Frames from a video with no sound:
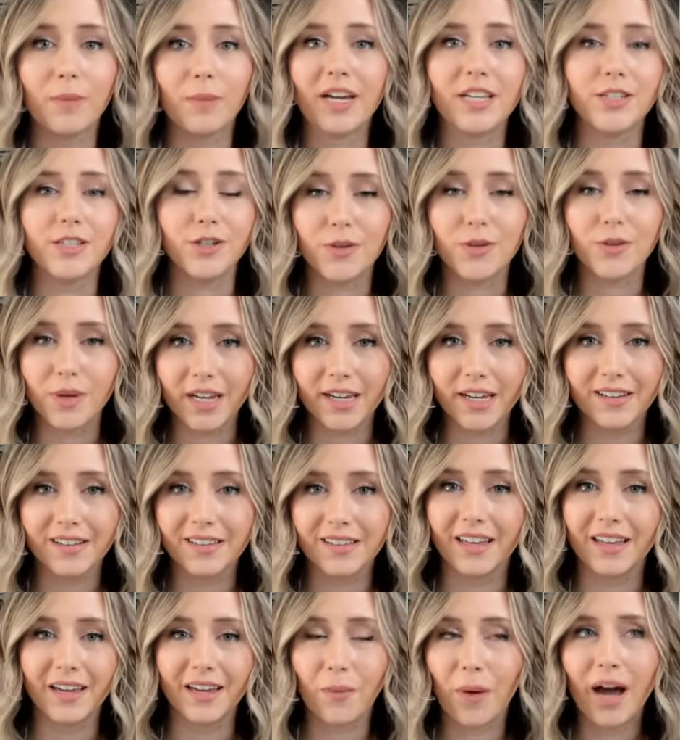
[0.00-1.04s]
What am I doing?
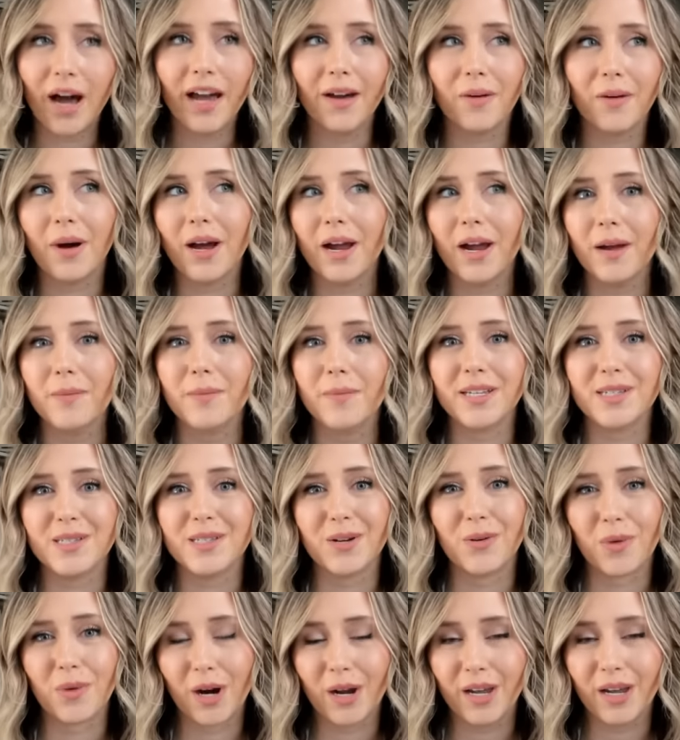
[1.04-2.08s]
Like why why am I
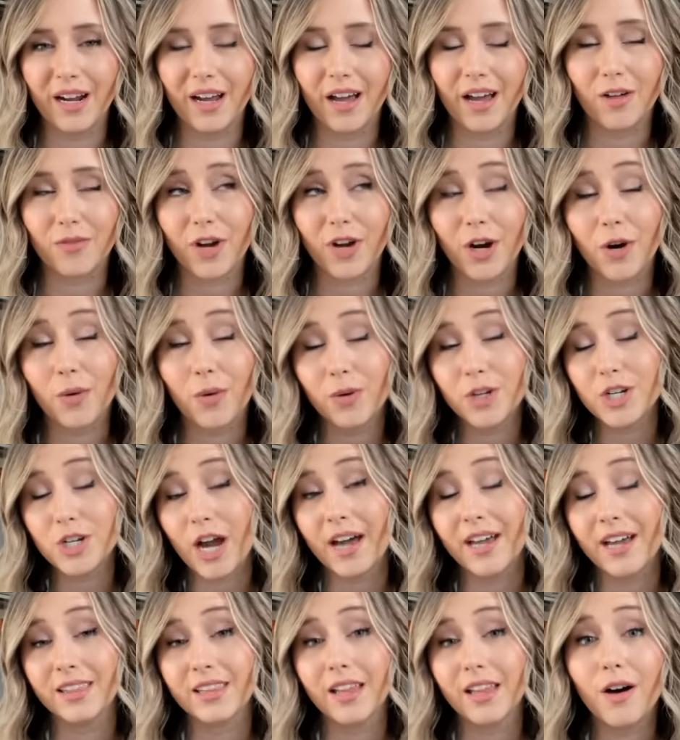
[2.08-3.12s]
still working in healthcare, which
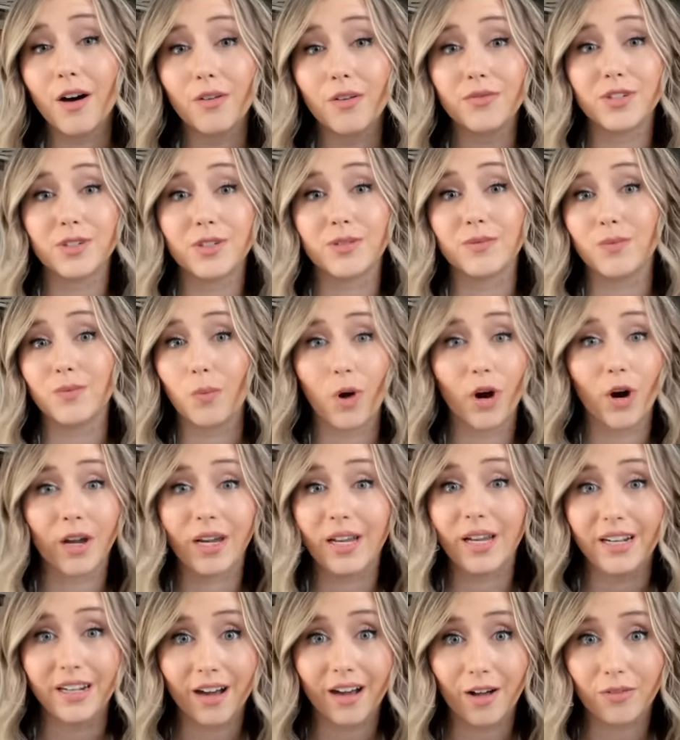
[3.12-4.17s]
I loved
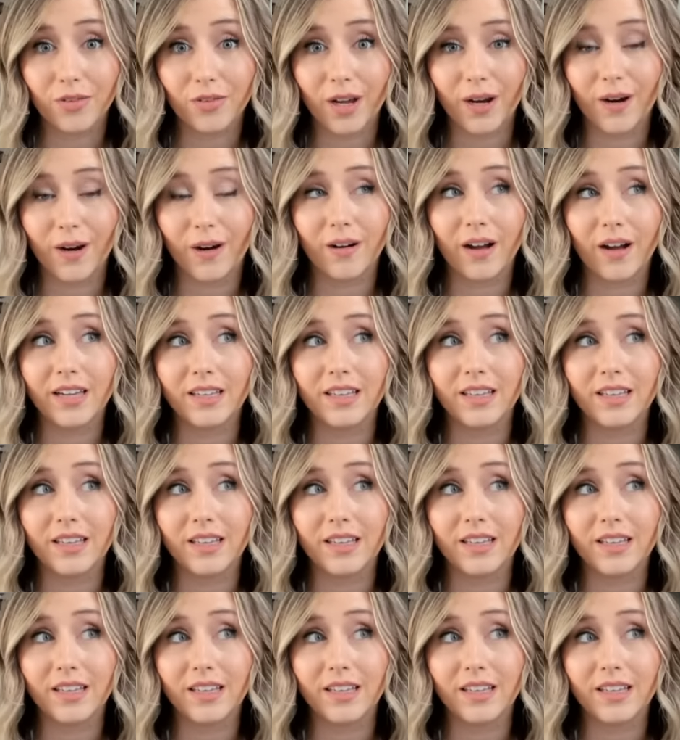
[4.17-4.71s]
working in healthcare.